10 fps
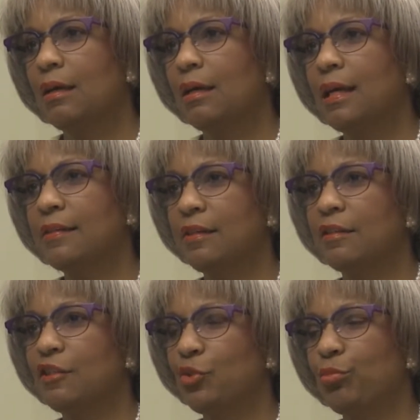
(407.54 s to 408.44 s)
I
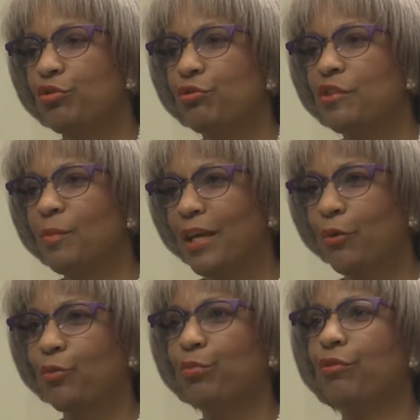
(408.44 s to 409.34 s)
started to produce my
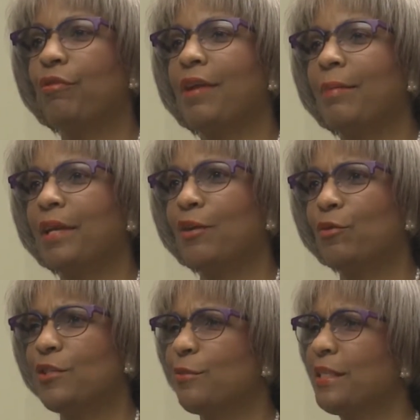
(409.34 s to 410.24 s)
own programming,
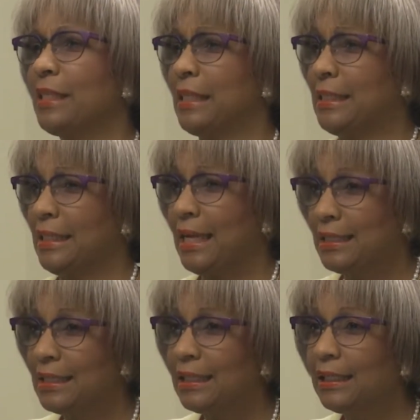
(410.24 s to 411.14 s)
which was
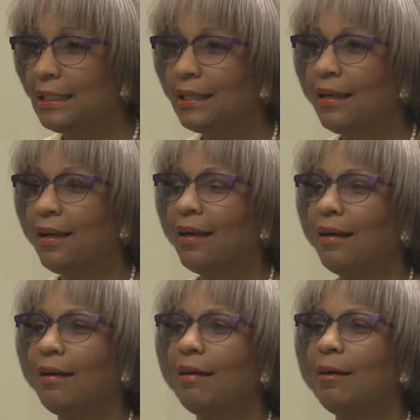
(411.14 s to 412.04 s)
exciting.
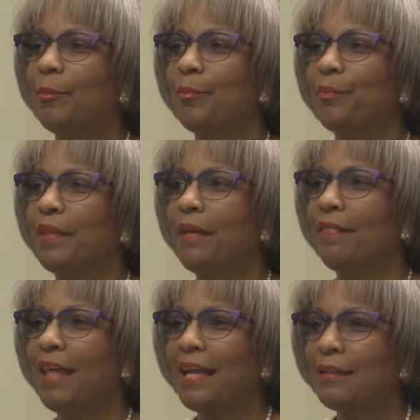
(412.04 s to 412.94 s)

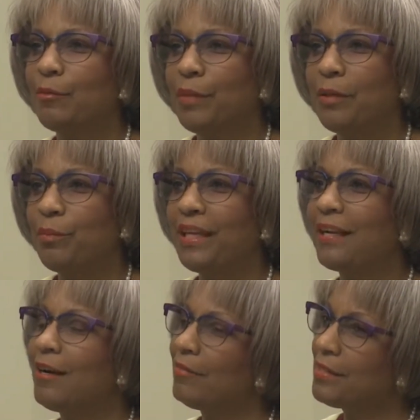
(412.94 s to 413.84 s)
And that made me
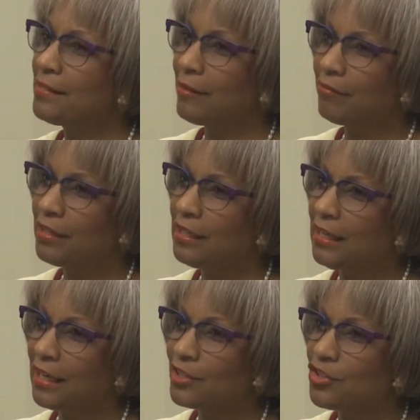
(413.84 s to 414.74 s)
cover several
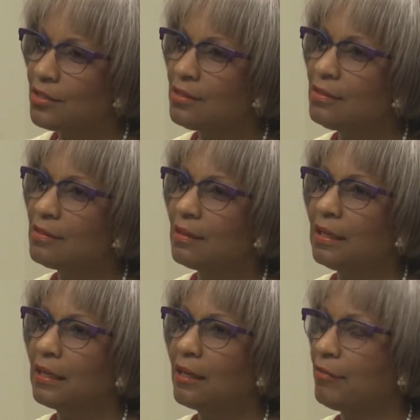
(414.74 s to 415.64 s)
elections.
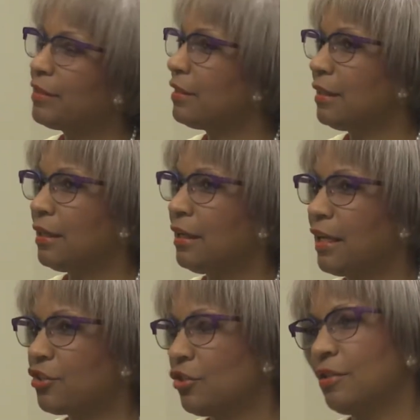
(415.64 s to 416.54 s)
I covered the
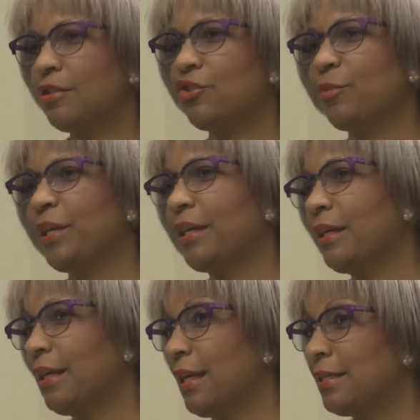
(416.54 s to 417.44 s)
elections in Jamaica
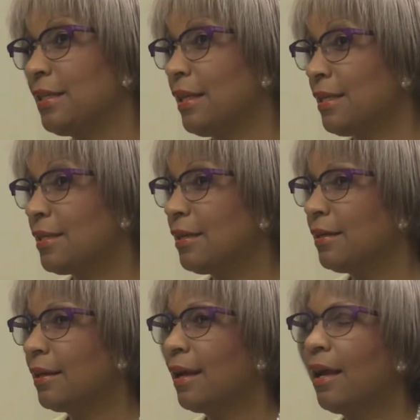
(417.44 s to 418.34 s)
in 1980.
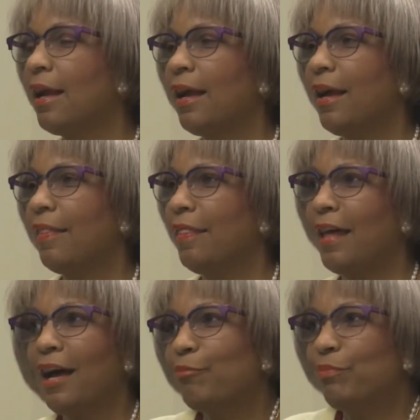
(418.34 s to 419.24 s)
And
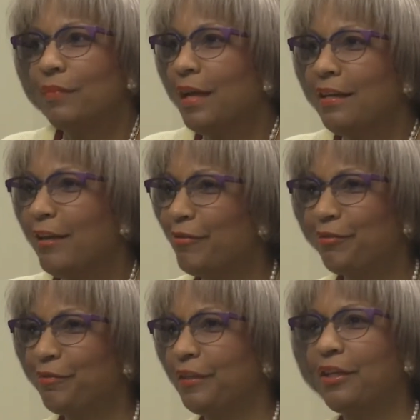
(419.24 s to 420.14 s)
that, I never
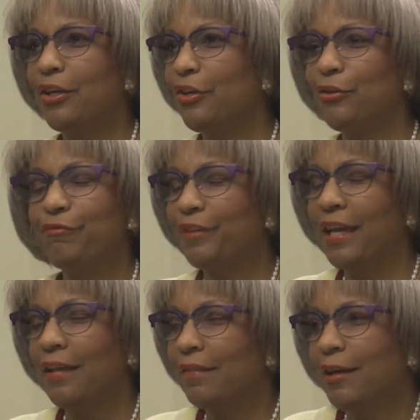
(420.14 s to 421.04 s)

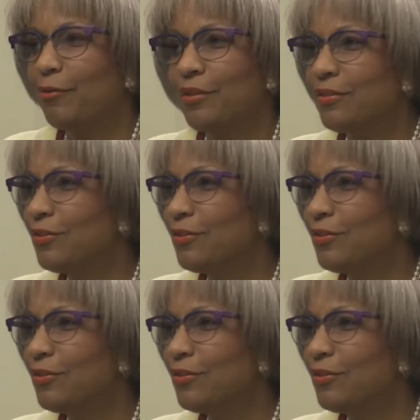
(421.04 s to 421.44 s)
forget, that was